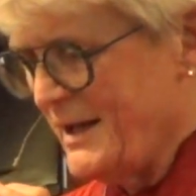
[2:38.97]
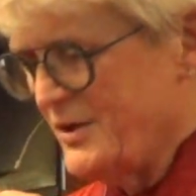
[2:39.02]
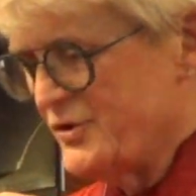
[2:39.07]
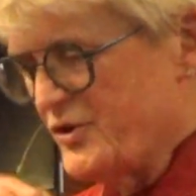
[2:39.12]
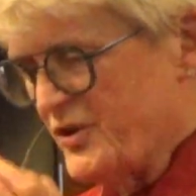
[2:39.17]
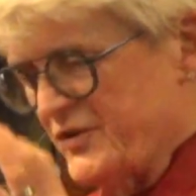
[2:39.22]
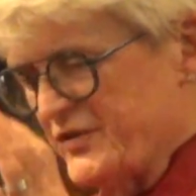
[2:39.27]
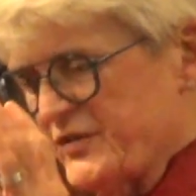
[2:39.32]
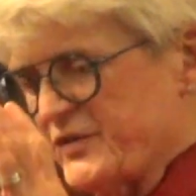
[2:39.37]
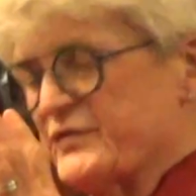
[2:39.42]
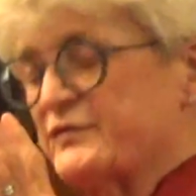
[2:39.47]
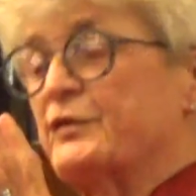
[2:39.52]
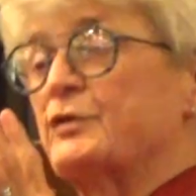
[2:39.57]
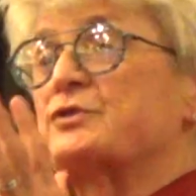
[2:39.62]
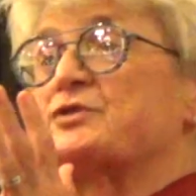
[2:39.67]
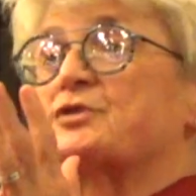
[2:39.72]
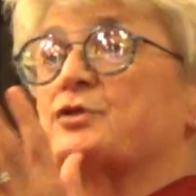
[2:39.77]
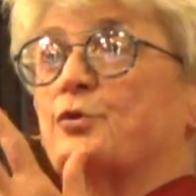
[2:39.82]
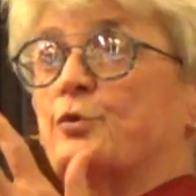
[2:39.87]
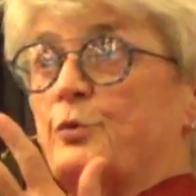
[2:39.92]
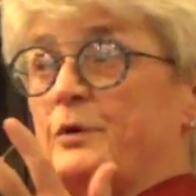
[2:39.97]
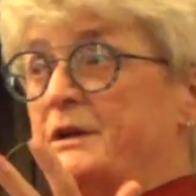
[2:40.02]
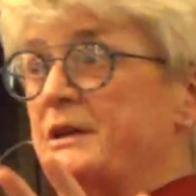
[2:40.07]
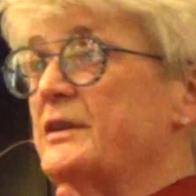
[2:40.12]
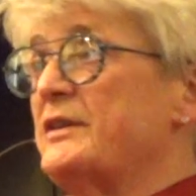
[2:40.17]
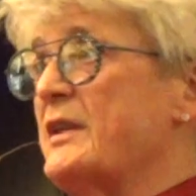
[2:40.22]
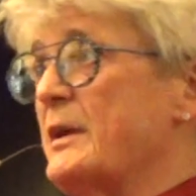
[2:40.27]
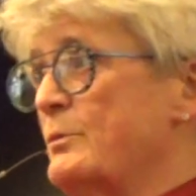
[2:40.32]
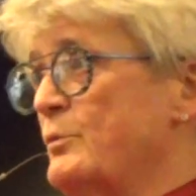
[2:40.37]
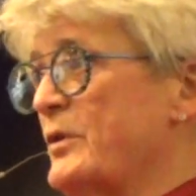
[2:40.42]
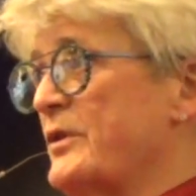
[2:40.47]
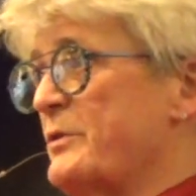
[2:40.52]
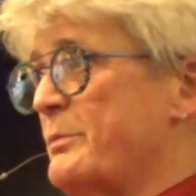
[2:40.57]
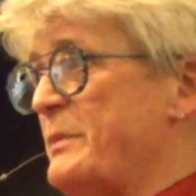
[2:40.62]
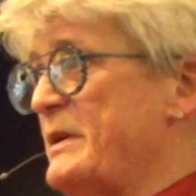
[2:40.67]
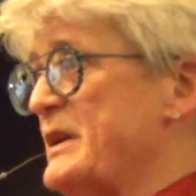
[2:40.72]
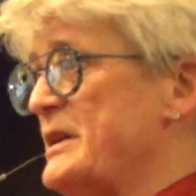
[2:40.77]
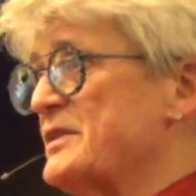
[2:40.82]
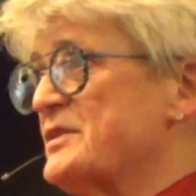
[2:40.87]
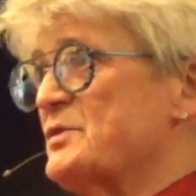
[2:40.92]
Jesus first greeted them with
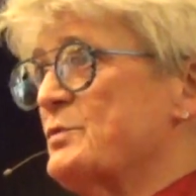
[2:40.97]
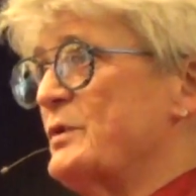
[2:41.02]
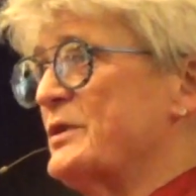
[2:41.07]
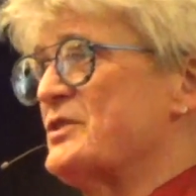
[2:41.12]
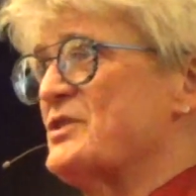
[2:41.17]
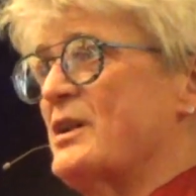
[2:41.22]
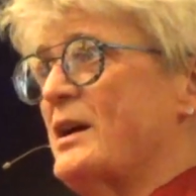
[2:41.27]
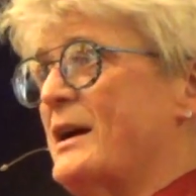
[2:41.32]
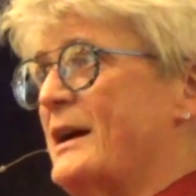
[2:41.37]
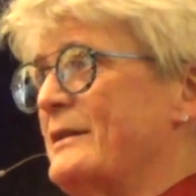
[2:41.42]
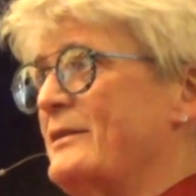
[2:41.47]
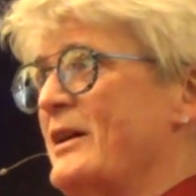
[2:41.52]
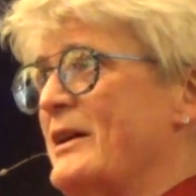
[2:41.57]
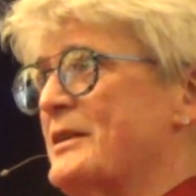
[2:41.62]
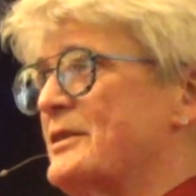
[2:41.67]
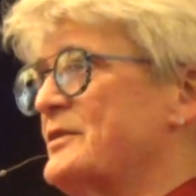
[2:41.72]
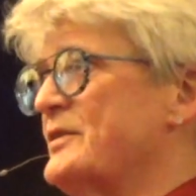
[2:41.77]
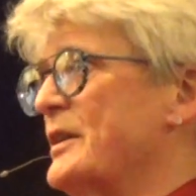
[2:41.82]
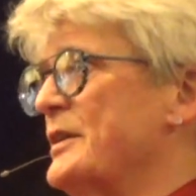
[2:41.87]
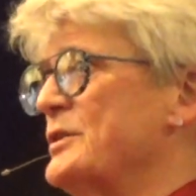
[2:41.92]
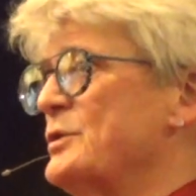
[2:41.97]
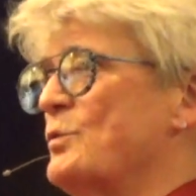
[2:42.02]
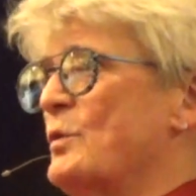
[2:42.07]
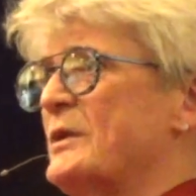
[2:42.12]
peace, which I gotta tell you,